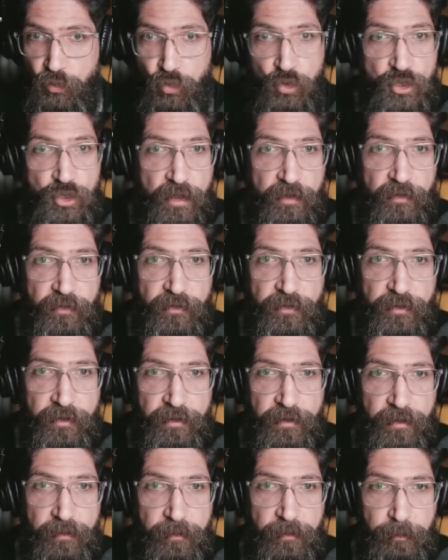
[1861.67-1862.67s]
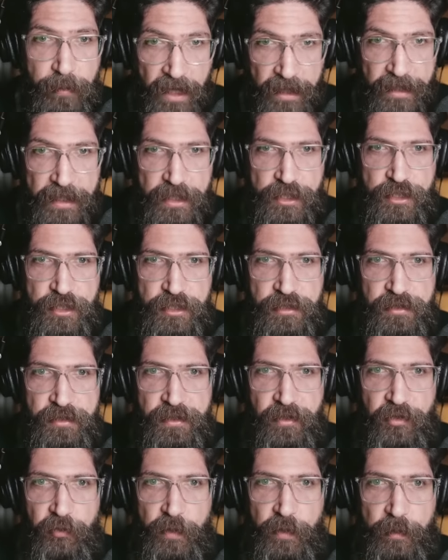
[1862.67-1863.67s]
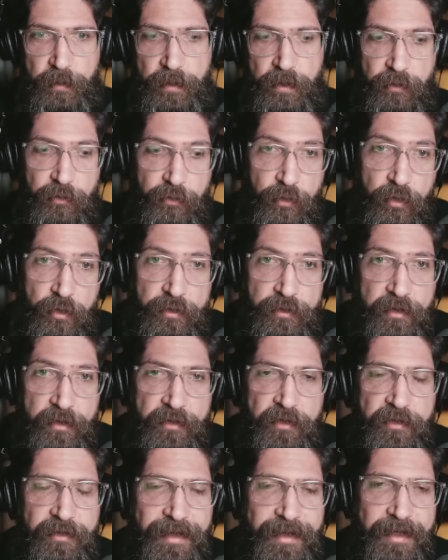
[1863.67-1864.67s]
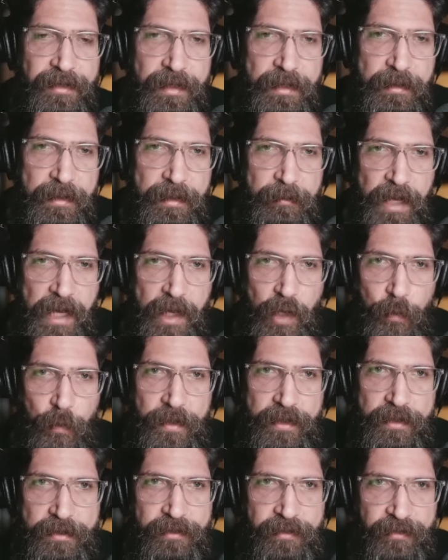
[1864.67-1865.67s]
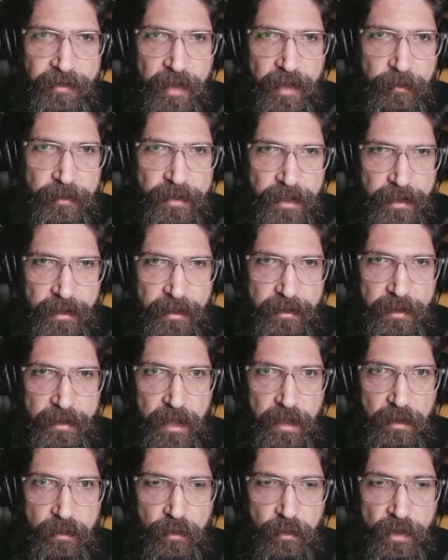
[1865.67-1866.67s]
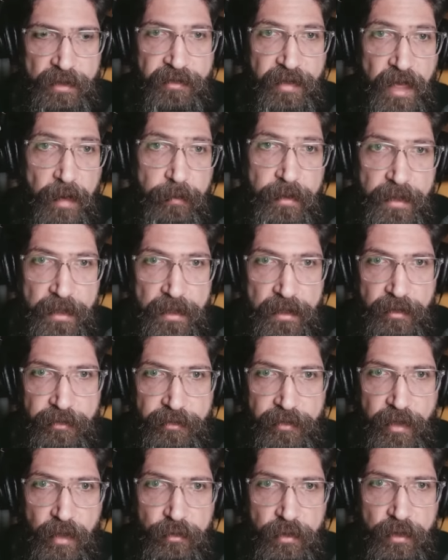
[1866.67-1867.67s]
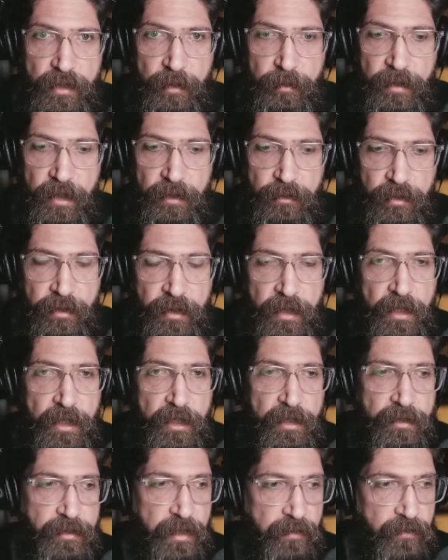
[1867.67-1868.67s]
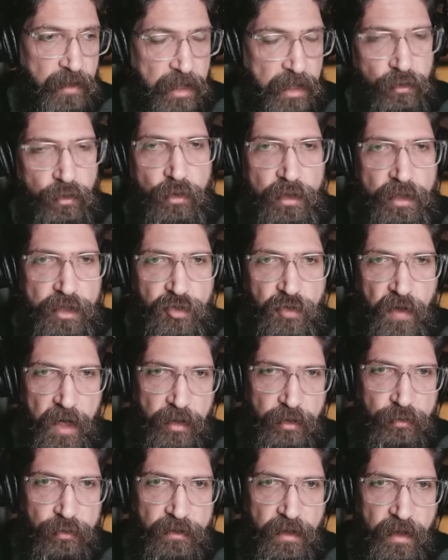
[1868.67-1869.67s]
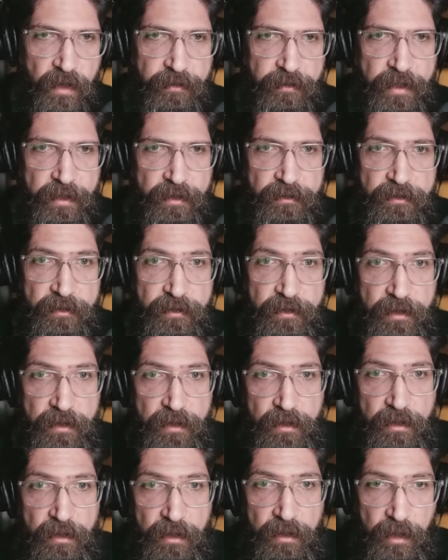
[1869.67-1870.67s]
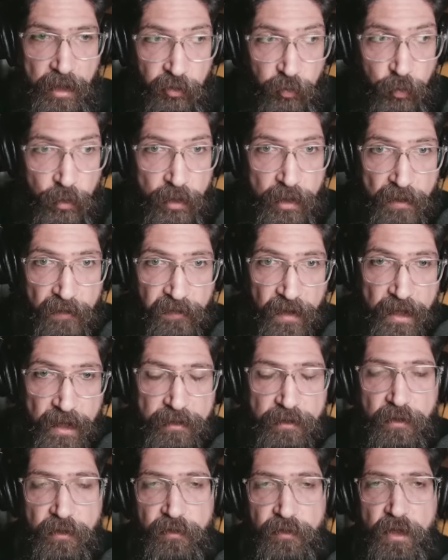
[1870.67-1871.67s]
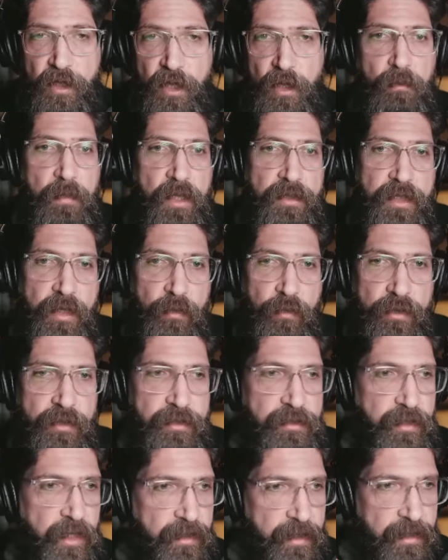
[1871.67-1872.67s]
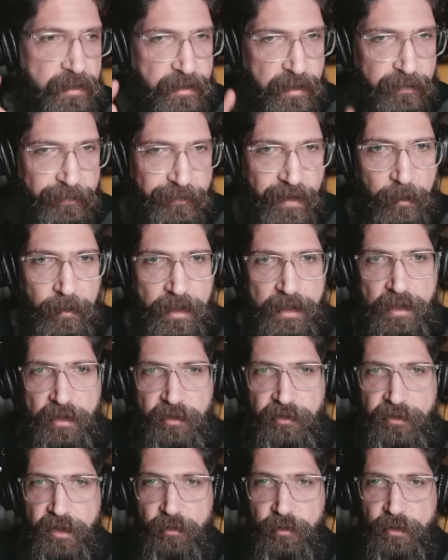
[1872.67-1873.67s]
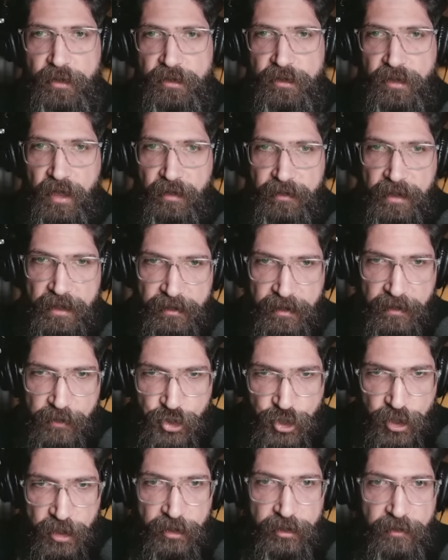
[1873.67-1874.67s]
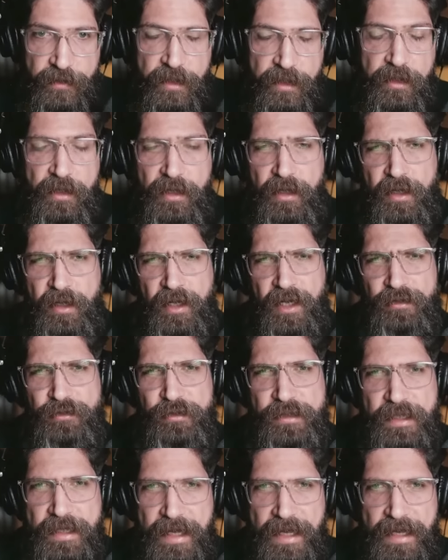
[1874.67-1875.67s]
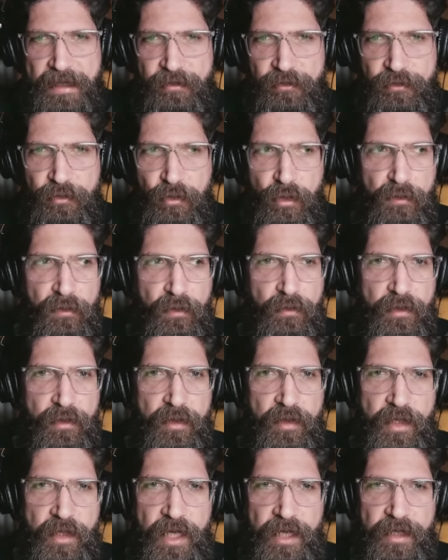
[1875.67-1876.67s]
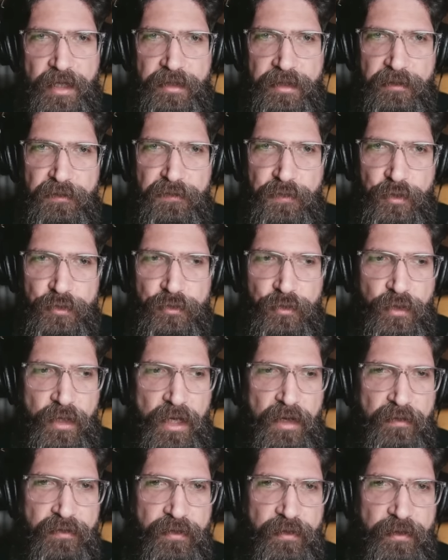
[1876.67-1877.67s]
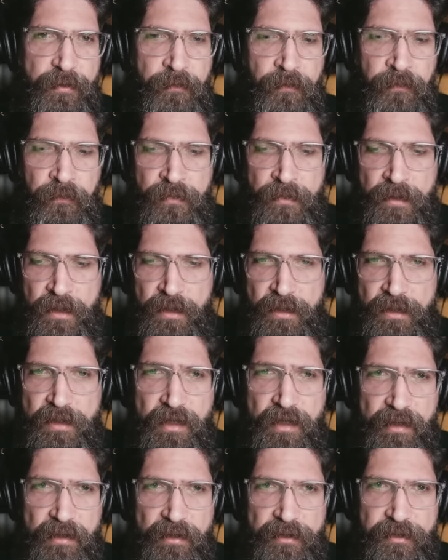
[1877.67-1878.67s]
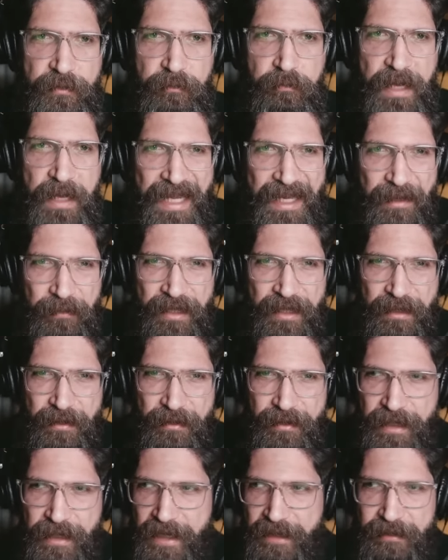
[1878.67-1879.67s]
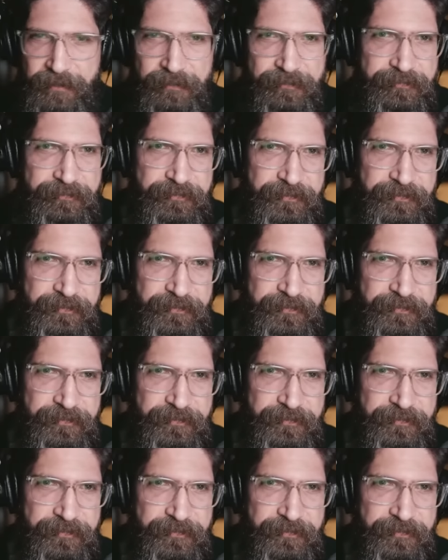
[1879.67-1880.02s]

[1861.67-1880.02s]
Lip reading: to just punish these people. So this is, in my opinion, the same thing. Now, what's happening in southern Lebanon, they're not only trying to target the Hezbollah fighters, but they want to target their families, they want to target their children. And today I saw another photo of a killed baby, like